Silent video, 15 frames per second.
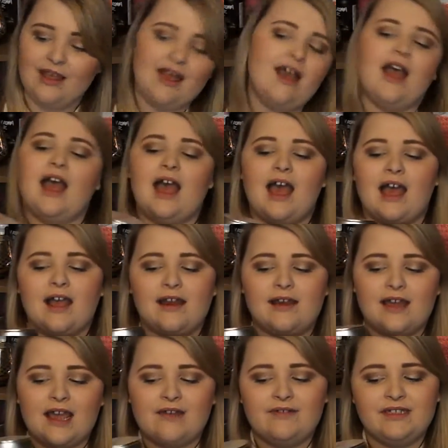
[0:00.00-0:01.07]
And I
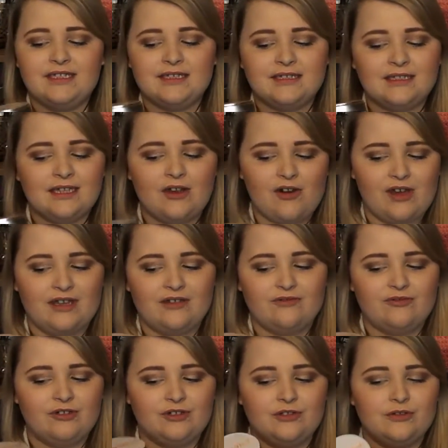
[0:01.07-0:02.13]
recently got
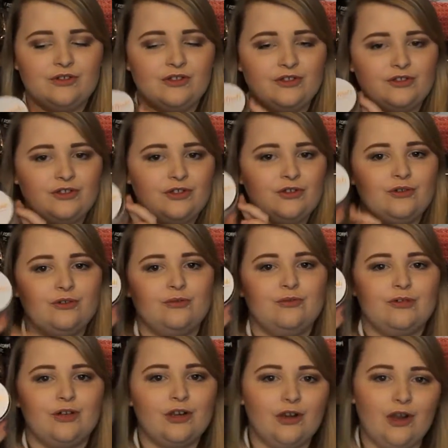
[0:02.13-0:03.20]
introduced to
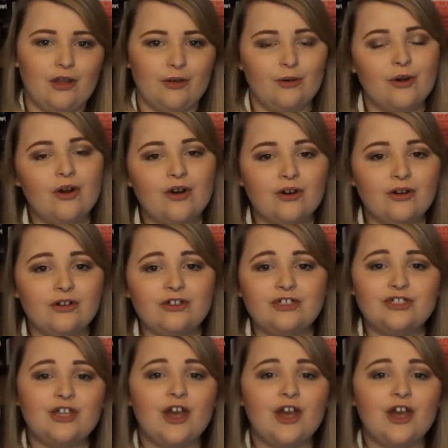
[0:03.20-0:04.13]
Glow Hush,